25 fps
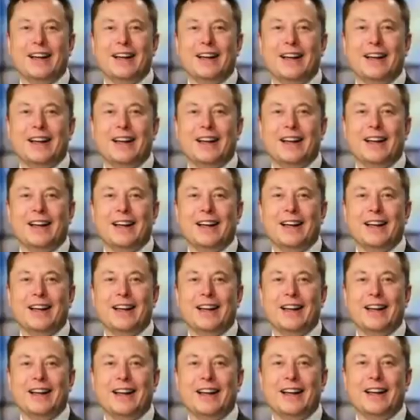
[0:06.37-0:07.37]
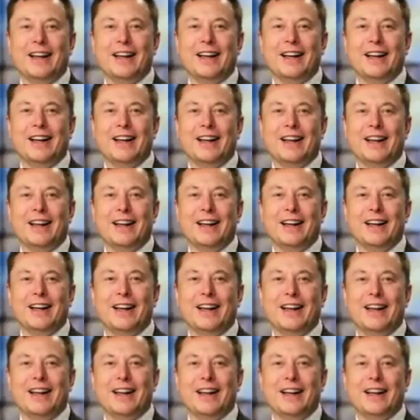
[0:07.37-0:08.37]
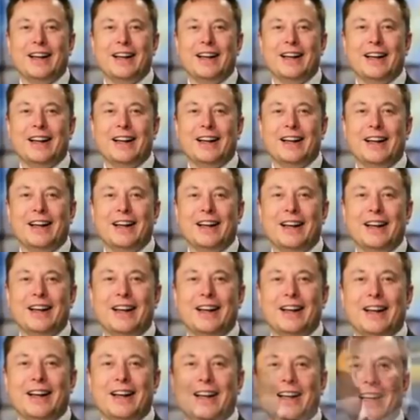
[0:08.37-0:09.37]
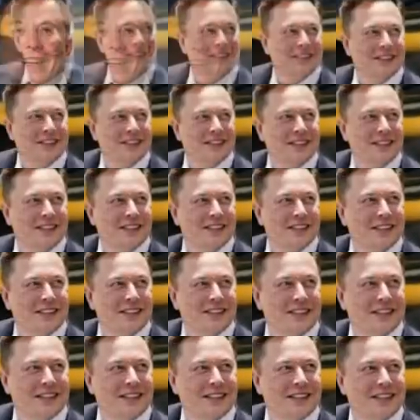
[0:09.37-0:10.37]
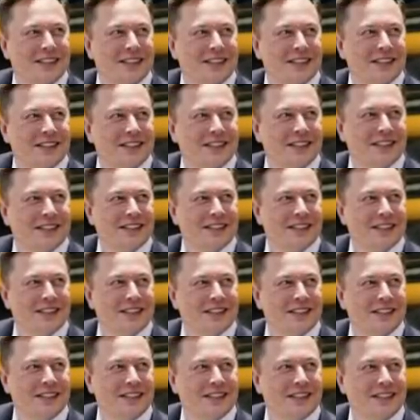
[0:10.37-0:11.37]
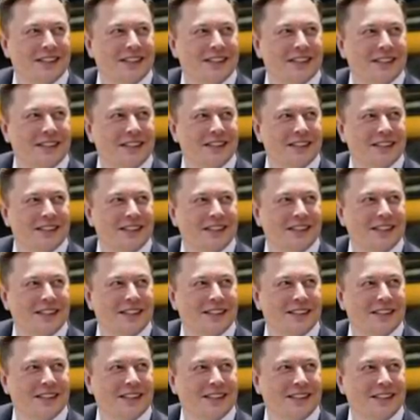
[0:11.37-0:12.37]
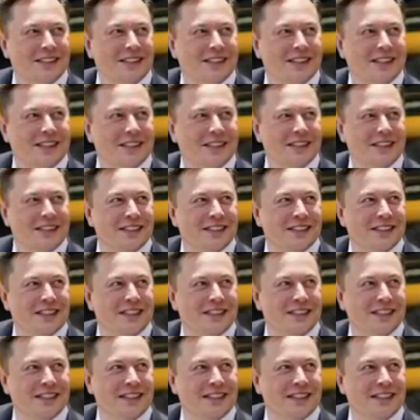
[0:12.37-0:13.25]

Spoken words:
[no speech]